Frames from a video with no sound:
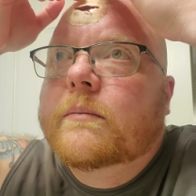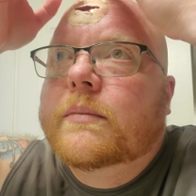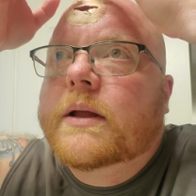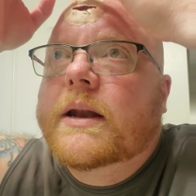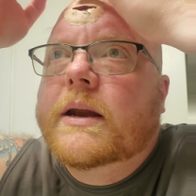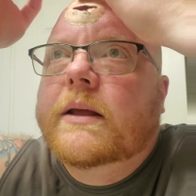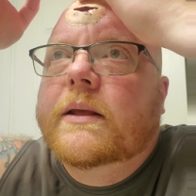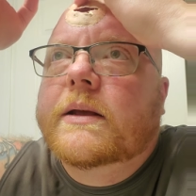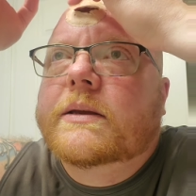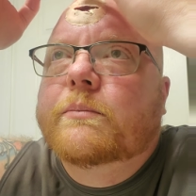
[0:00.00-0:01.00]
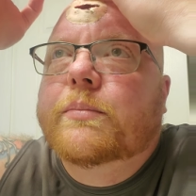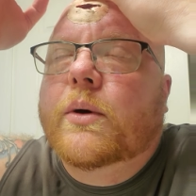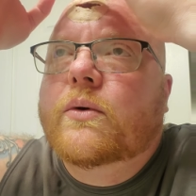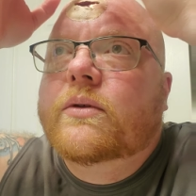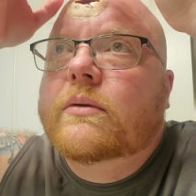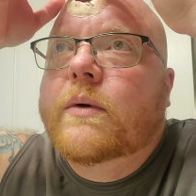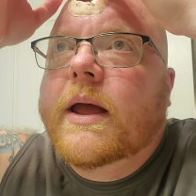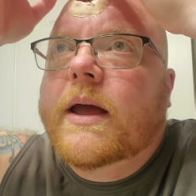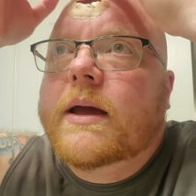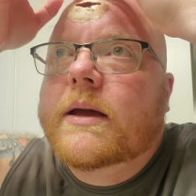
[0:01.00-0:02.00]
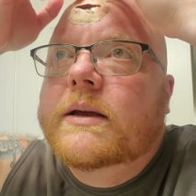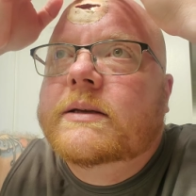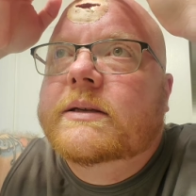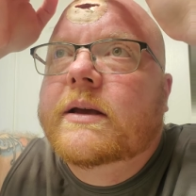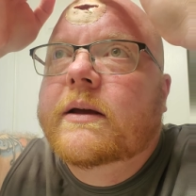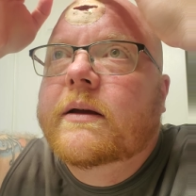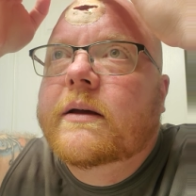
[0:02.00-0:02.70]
blending this both ways